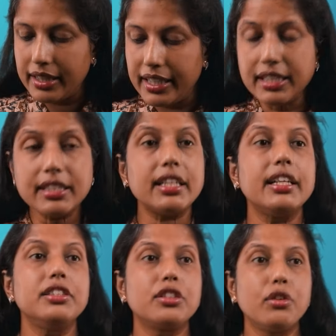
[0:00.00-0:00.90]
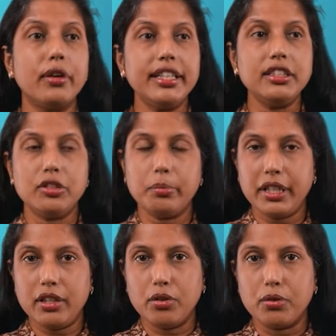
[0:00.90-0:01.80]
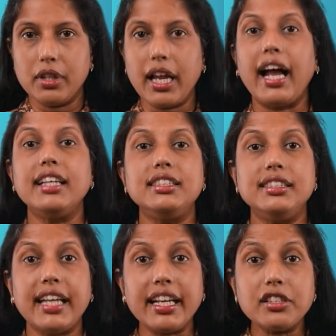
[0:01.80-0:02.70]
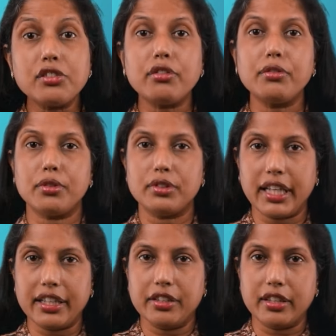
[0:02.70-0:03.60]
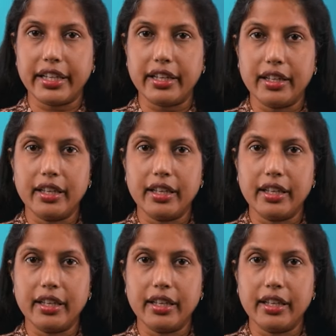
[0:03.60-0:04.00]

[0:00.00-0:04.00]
this is going to be known as dextrorotatory,